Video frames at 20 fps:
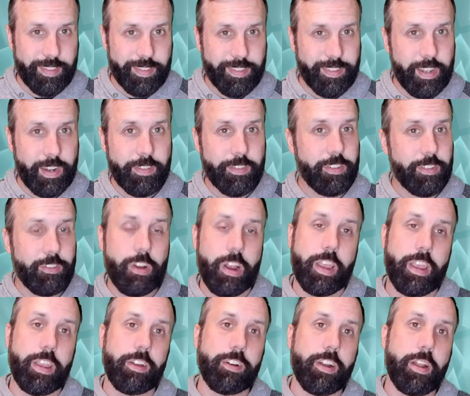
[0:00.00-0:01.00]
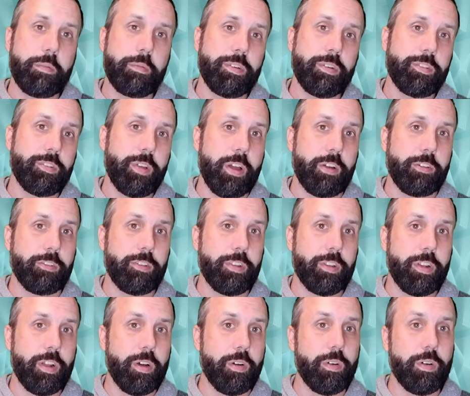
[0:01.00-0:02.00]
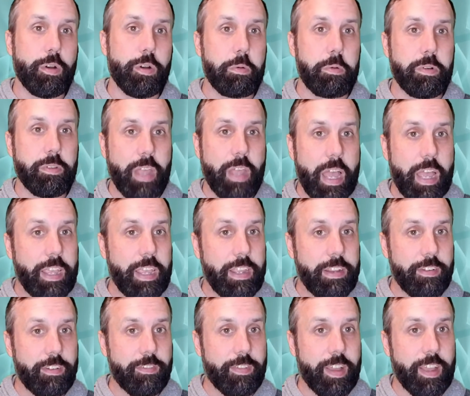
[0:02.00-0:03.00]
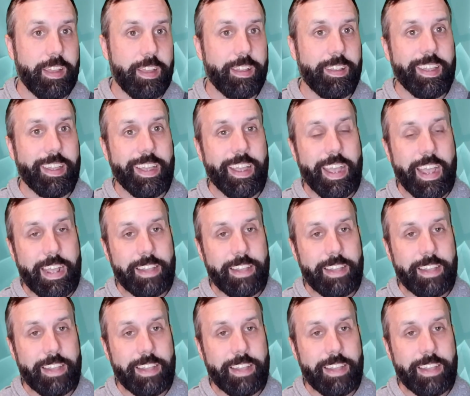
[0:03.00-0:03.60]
Instead of just tracking your numbers, you actually know who was at each event and